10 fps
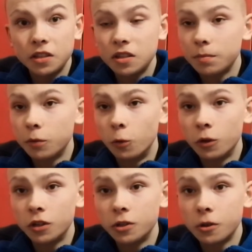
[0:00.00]
just a
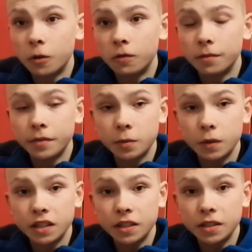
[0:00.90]
poor control from the
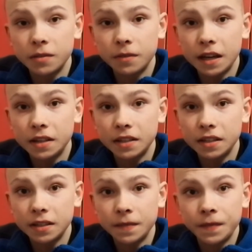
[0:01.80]
Sweden
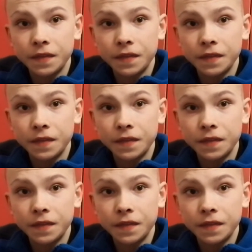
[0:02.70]
defender